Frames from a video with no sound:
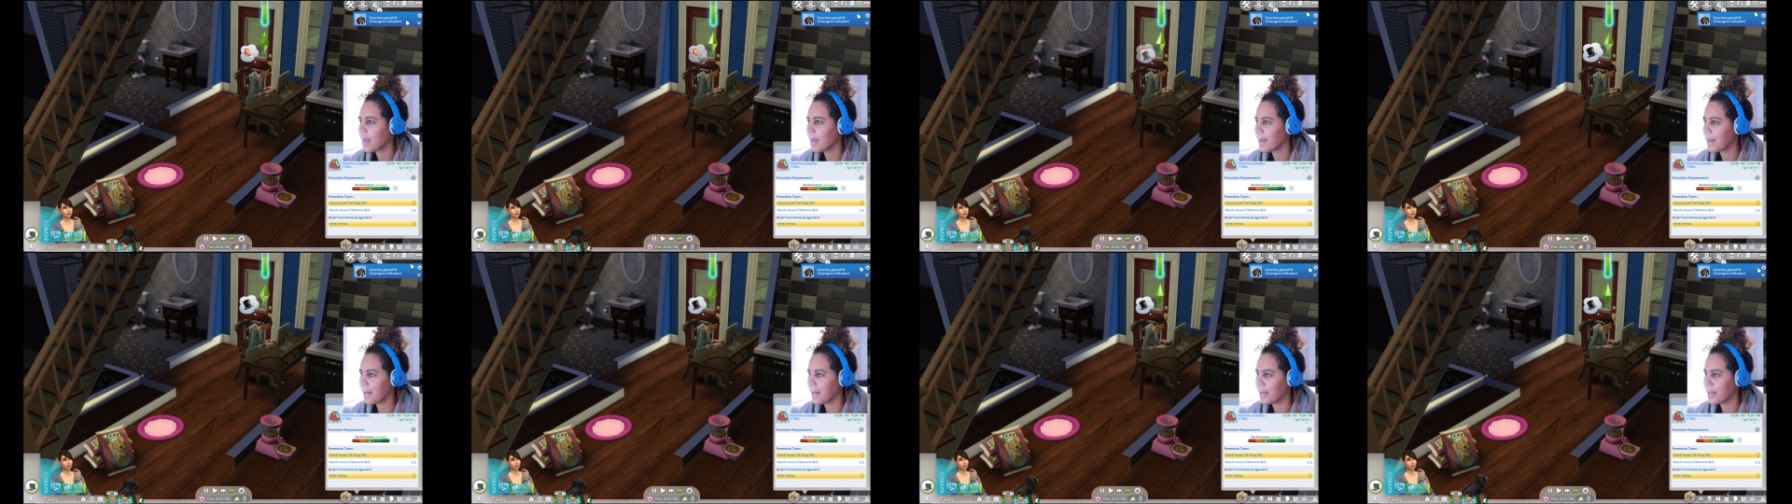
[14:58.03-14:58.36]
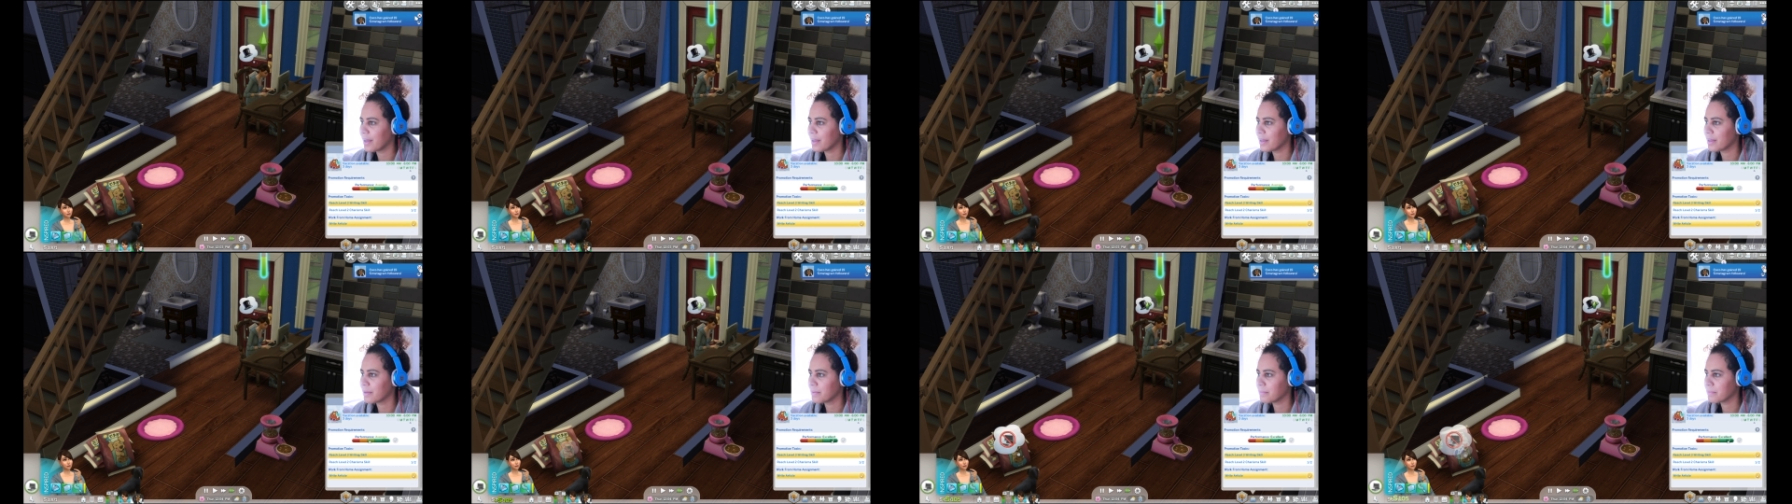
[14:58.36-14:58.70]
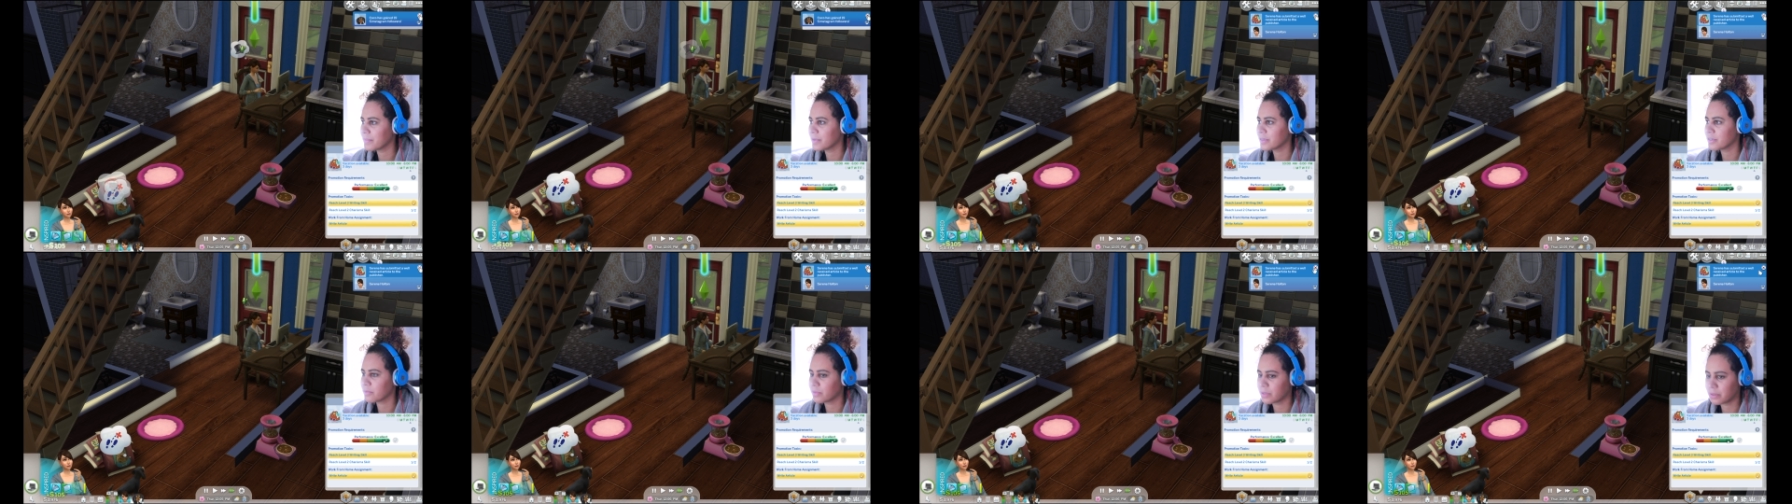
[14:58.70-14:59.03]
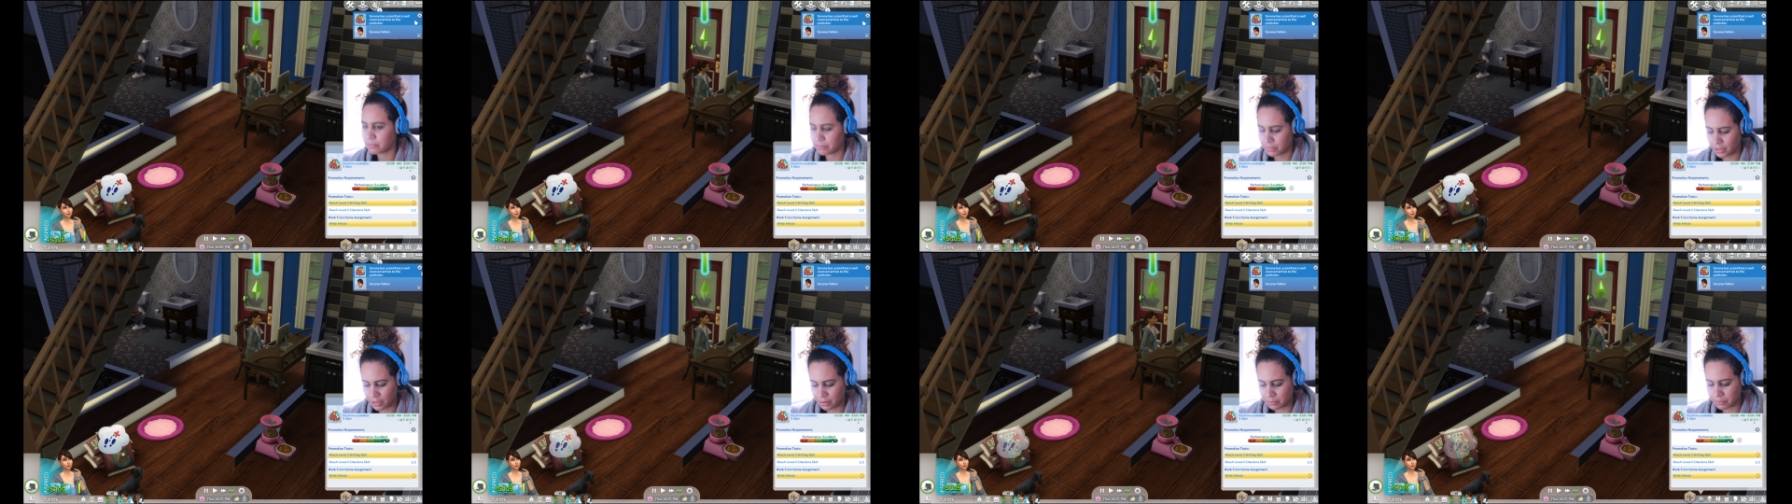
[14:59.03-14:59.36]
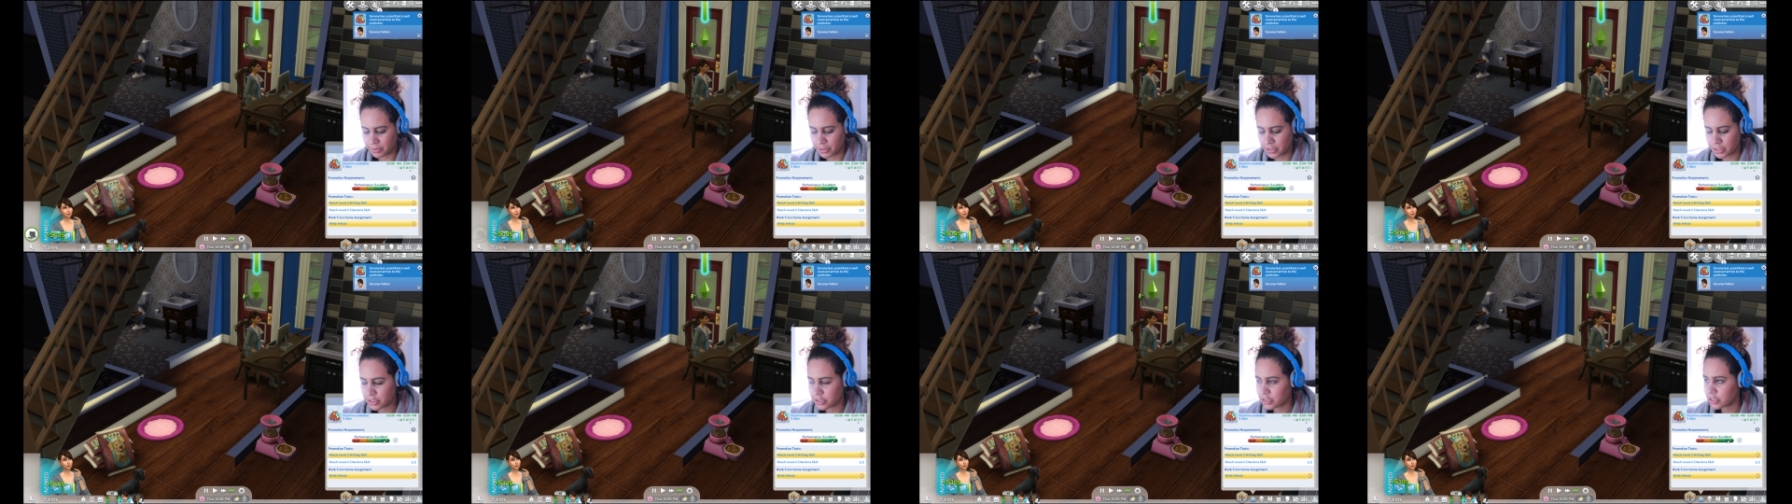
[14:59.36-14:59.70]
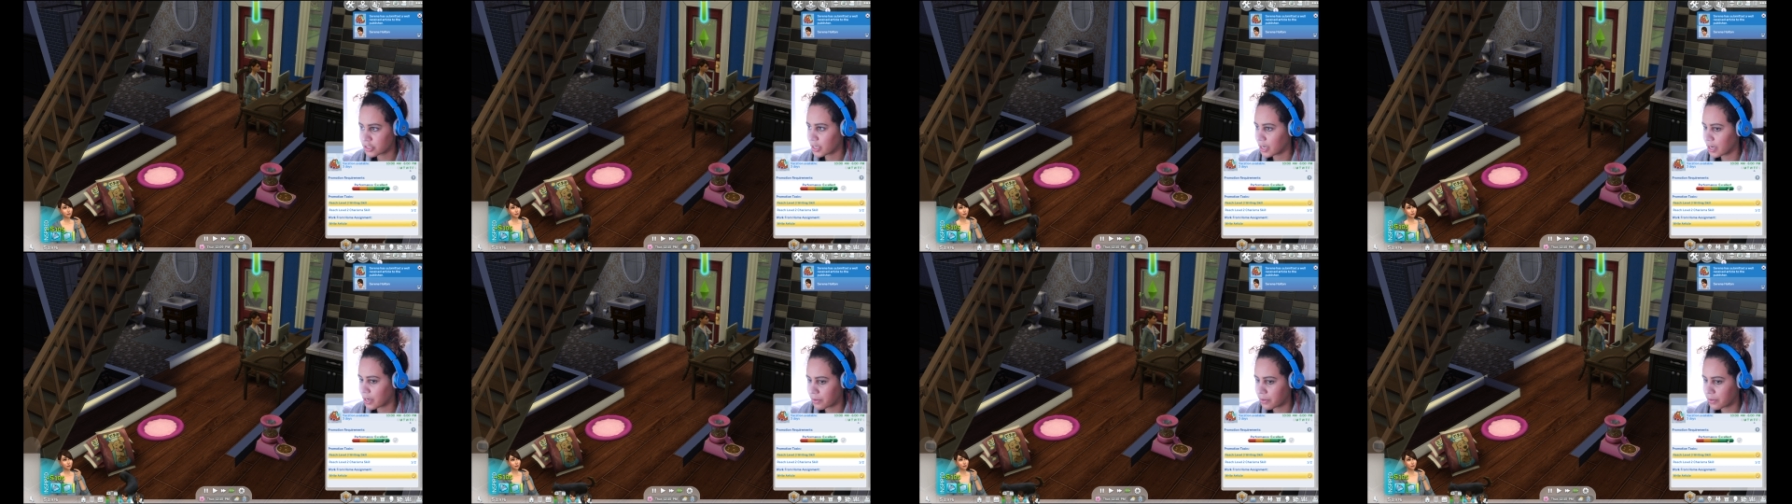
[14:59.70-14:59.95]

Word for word: Um, we published